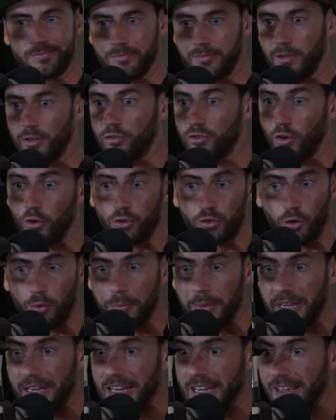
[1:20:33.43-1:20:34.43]
social
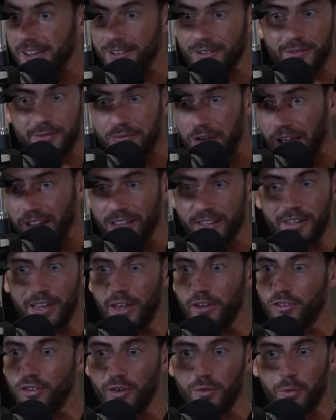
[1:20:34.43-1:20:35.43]
media
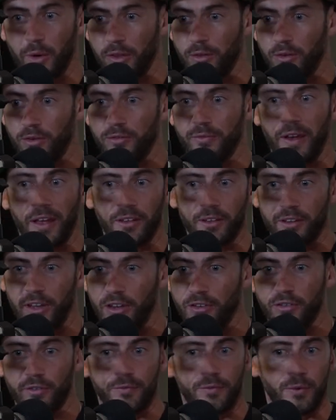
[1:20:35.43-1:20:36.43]
validation, whether it's
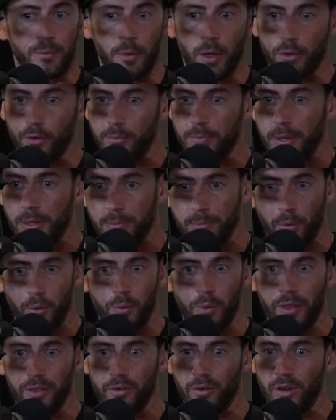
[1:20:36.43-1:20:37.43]
validation from other people,
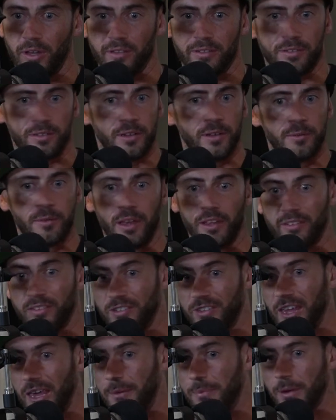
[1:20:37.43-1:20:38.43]
whether it's
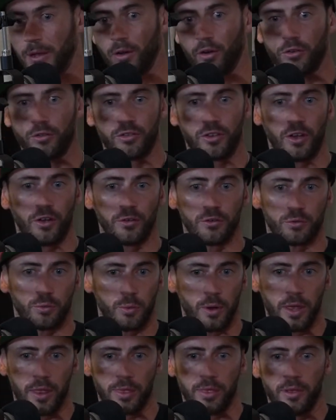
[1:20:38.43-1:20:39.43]
escaping ourselves
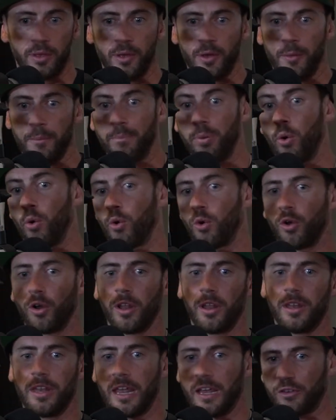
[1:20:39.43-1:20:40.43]
with porn
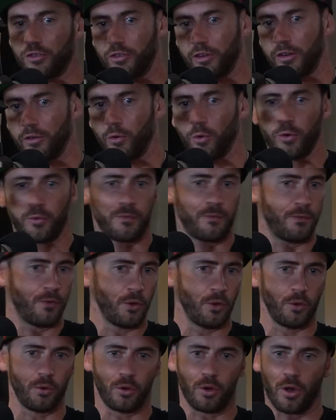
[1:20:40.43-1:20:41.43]
addiction or
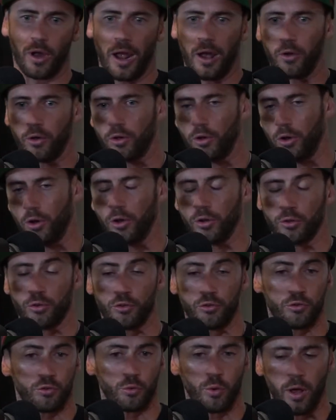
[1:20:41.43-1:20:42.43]
food or alcohol or
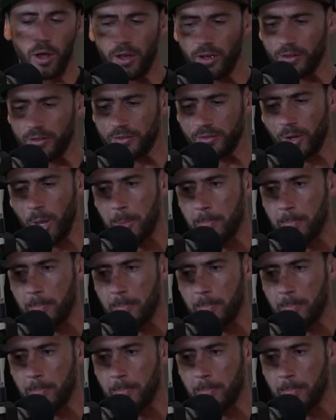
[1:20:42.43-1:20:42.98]
drugs,